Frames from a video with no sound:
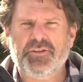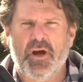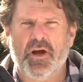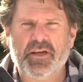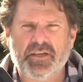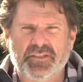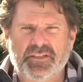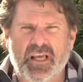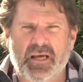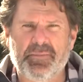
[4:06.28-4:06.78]

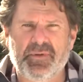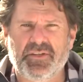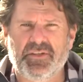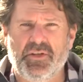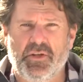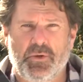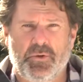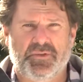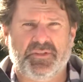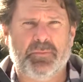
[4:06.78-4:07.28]
dog is coming
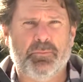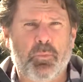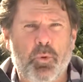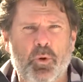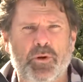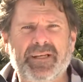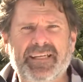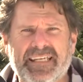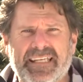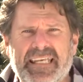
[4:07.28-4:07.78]
to you, it's
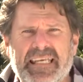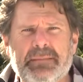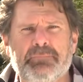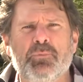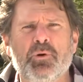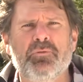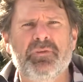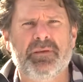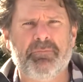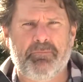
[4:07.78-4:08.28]
important to keep
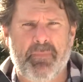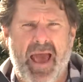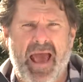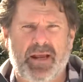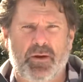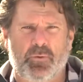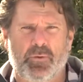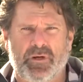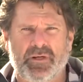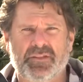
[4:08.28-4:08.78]
moving
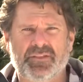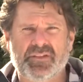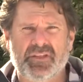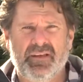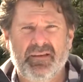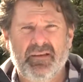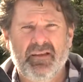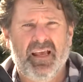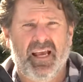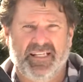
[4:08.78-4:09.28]
backwards.
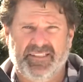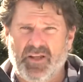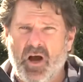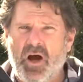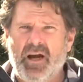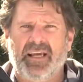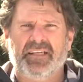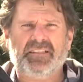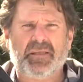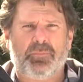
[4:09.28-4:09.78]
A
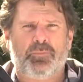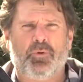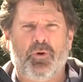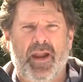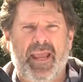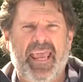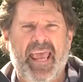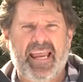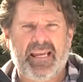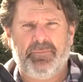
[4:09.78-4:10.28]
dog is a
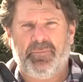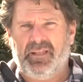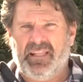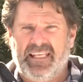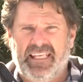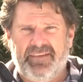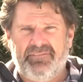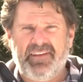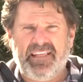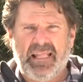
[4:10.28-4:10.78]
prey animal,
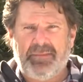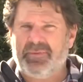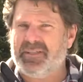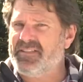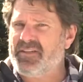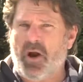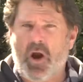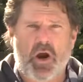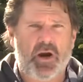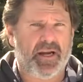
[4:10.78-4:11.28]
and giving them a
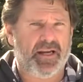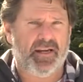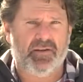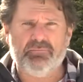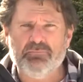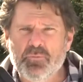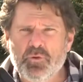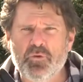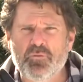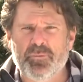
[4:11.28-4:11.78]
target of
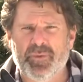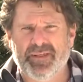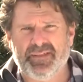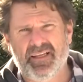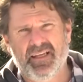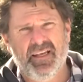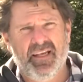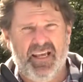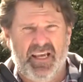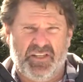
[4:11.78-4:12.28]
movement
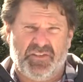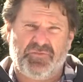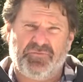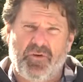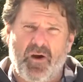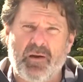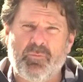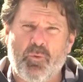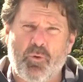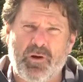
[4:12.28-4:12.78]
is
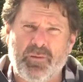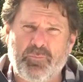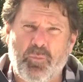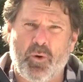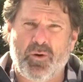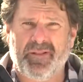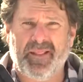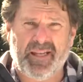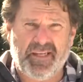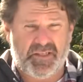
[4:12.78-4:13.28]
far more
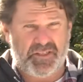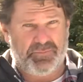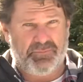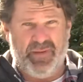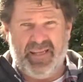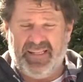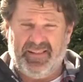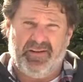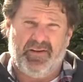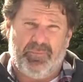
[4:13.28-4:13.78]
important than just
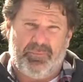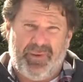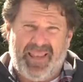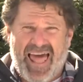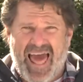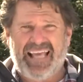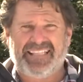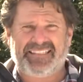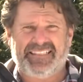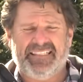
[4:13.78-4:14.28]
being there
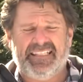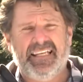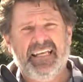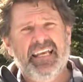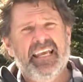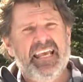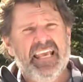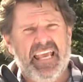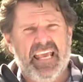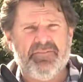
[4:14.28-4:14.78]
placid.
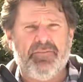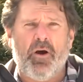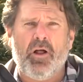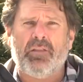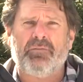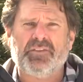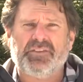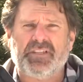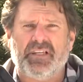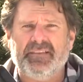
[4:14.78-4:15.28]
If all
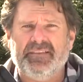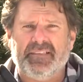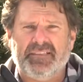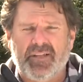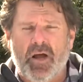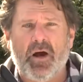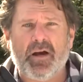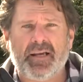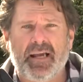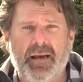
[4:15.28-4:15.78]
of a sudden the
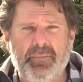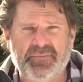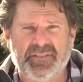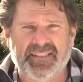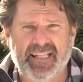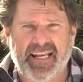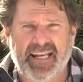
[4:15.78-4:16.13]
dog comes in